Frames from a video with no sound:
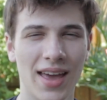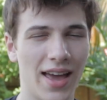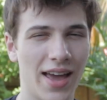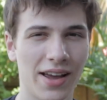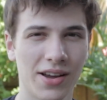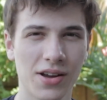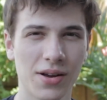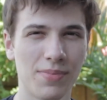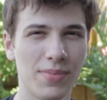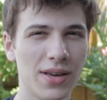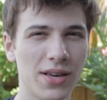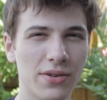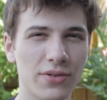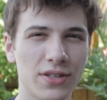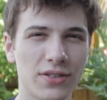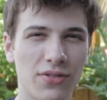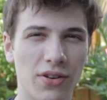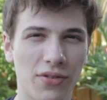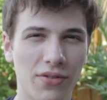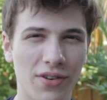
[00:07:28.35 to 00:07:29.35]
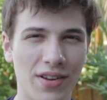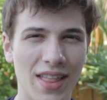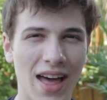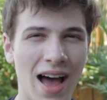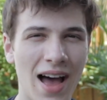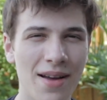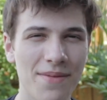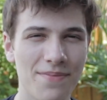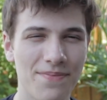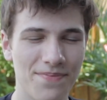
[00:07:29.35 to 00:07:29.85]
it could be useful for
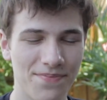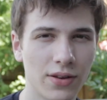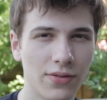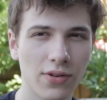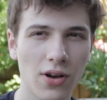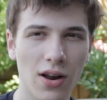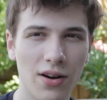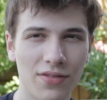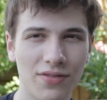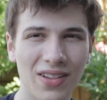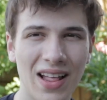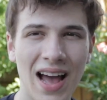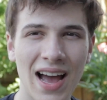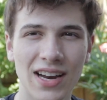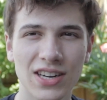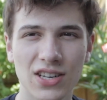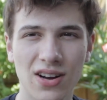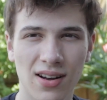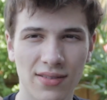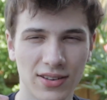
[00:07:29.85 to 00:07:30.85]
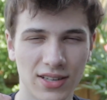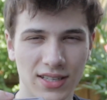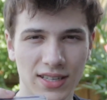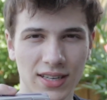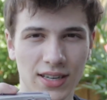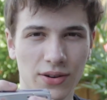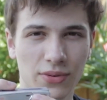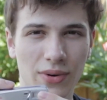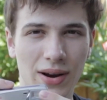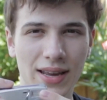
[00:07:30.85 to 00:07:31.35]
that. You've got a flash,
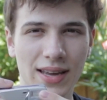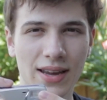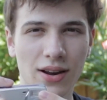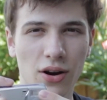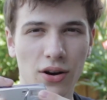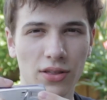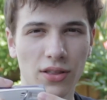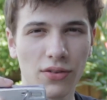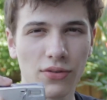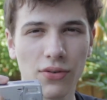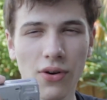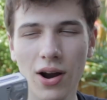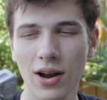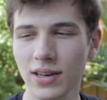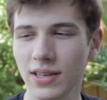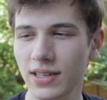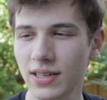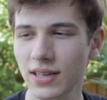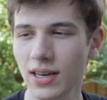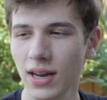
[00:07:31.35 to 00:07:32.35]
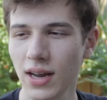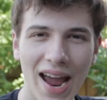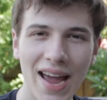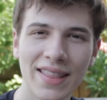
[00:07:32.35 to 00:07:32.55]
obviously, right here on the front.